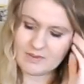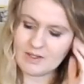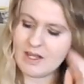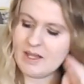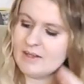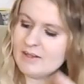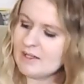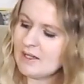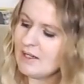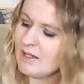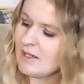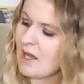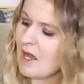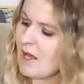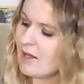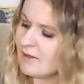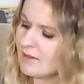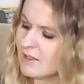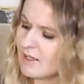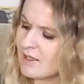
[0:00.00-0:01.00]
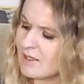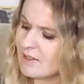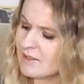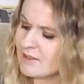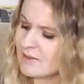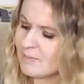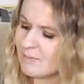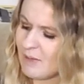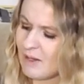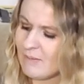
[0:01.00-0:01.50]
And then I got
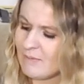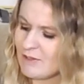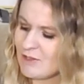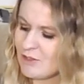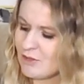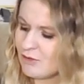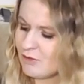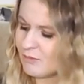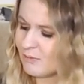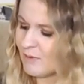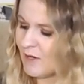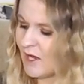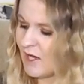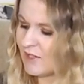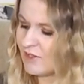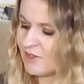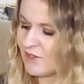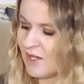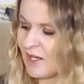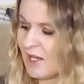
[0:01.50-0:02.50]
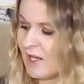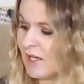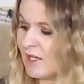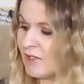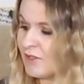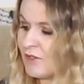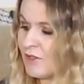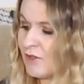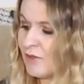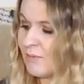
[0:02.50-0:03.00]
this baby toothbrush
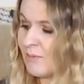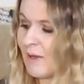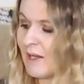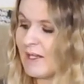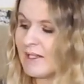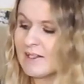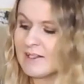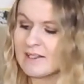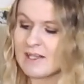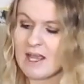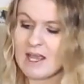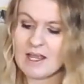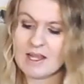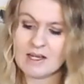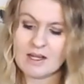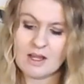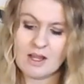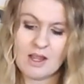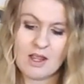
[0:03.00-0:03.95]
and toothpaste set